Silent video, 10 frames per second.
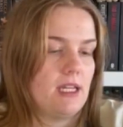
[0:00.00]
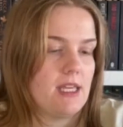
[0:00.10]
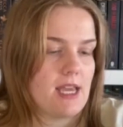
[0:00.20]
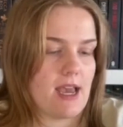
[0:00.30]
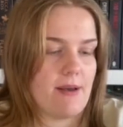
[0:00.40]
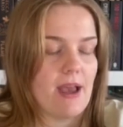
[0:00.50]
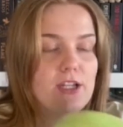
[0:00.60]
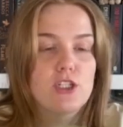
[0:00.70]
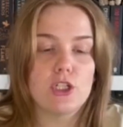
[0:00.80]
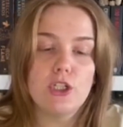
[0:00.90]
yeah, I
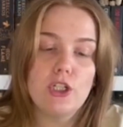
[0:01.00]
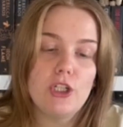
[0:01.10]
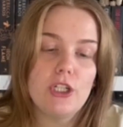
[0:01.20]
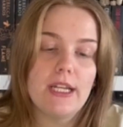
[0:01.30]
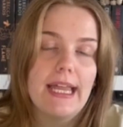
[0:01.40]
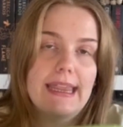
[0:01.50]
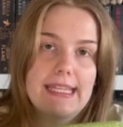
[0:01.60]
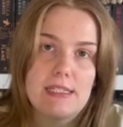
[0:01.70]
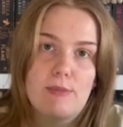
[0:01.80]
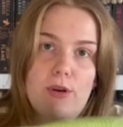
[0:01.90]
don't at
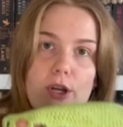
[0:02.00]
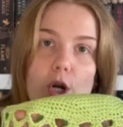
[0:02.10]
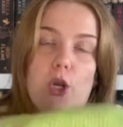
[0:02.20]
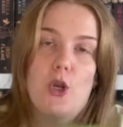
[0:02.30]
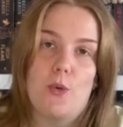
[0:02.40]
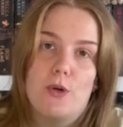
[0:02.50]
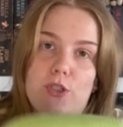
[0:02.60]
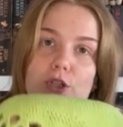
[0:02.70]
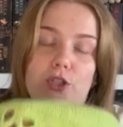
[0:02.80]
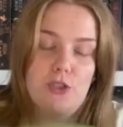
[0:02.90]
this point know what
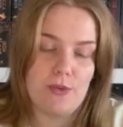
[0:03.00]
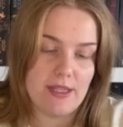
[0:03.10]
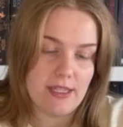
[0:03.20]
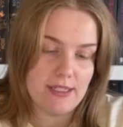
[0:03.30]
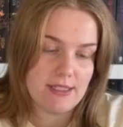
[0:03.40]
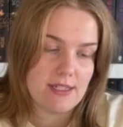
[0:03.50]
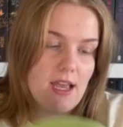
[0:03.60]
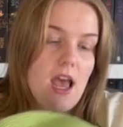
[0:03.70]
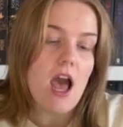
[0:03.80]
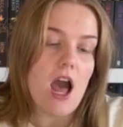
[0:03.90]
to do with it.
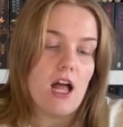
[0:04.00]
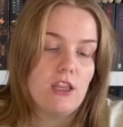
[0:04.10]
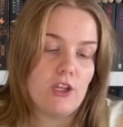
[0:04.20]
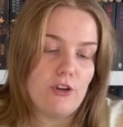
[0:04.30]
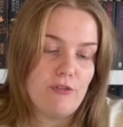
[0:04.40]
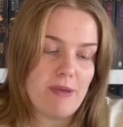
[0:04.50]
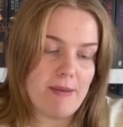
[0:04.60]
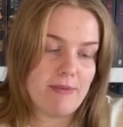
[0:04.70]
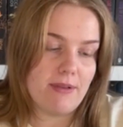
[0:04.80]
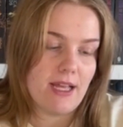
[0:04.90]
A lot of
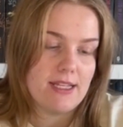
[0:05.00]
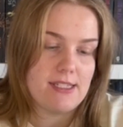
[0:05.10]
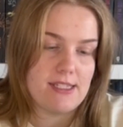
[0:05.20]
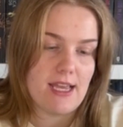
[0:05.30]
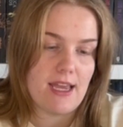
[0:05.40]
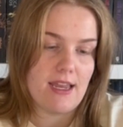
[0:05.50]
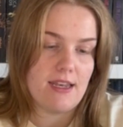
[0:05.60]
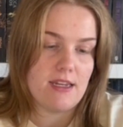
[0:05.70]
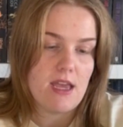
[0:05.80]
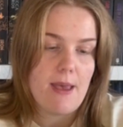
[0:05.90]
people have
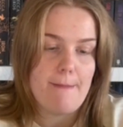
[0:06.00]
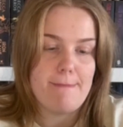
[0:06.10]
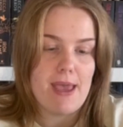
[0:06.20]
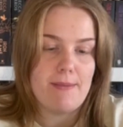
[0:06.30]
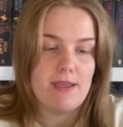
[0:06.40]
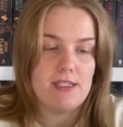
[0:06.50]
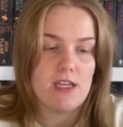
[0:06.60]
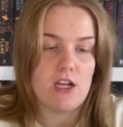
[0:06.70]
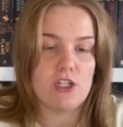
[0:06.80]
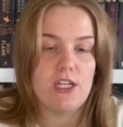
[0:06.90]
said maybe
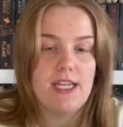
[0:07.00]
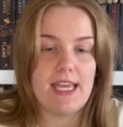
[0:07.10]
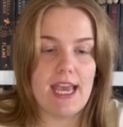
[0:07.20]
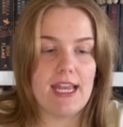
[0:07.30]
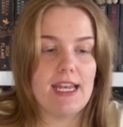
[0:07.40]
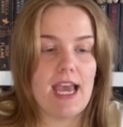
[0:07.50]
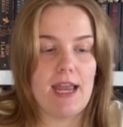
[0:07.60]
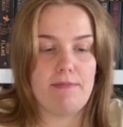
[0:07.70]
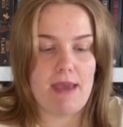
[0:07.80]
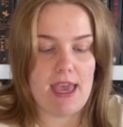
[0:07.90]
starch it again
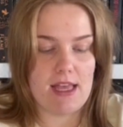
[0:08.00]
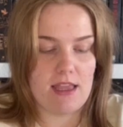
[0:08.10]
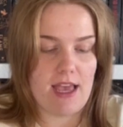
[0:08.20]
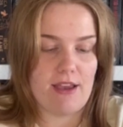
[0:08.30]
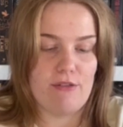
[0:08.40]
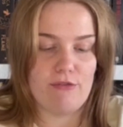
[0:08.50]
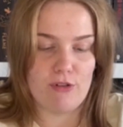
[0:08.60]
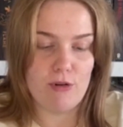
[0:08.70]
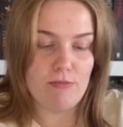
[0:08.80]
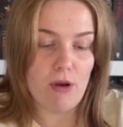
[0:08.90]
and make like a
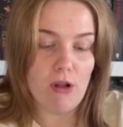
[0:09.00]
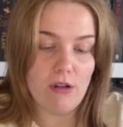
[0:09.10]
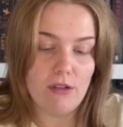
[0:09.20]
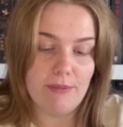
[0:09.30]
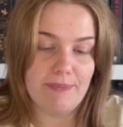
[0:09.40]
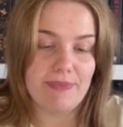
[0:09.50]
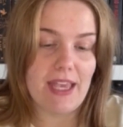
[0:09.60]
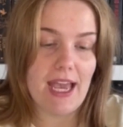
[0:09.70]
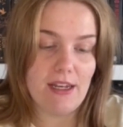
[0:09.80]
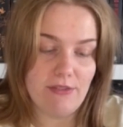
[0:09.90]
fruit bowl
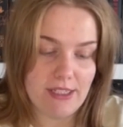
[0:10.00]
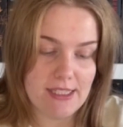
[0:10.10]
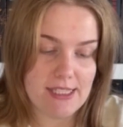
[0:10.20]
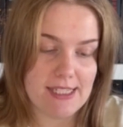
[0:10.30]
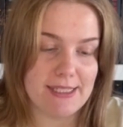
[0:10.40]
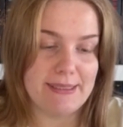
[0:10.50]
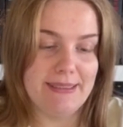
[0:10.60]
out of it,